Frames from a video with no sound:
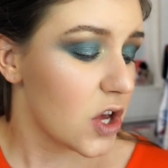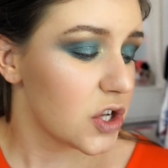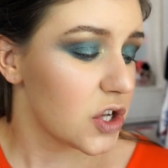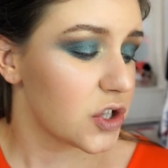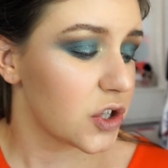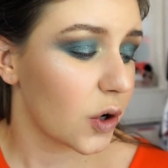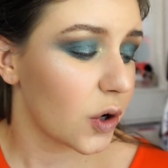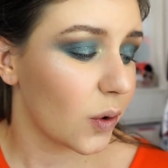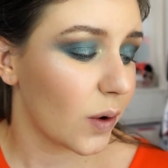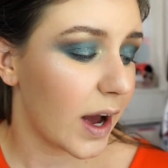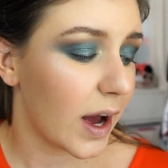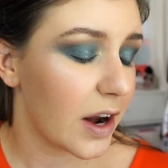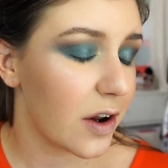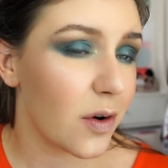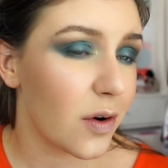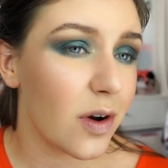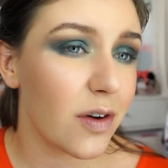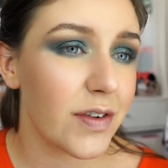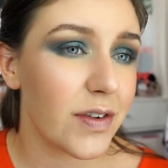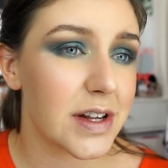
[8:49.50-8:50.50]
So I don't
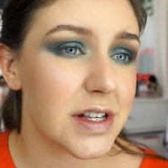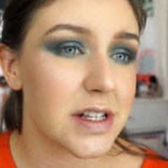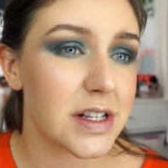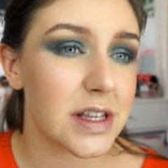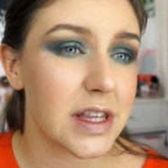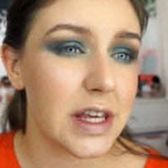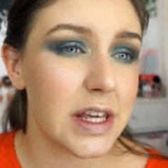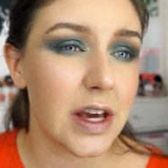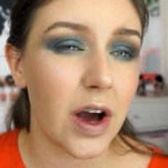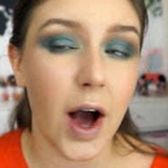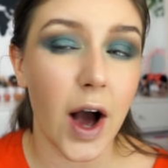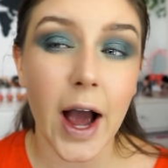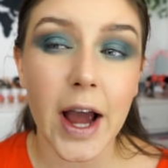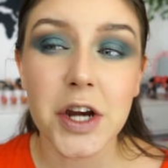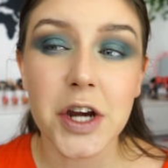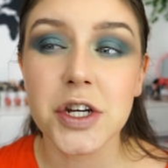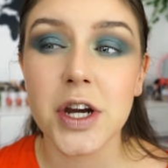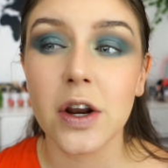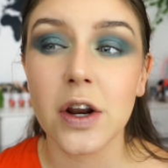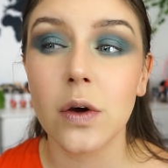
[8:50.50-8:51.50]
know if it's the
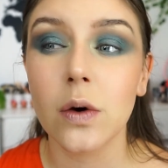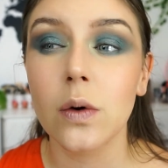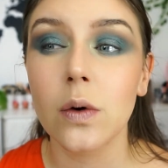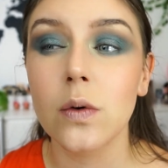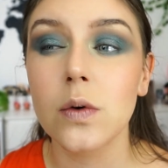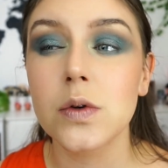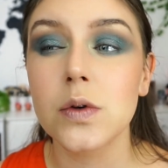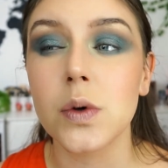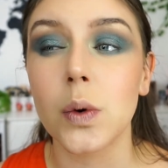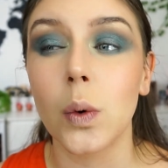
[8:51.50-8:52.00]
eyeshadows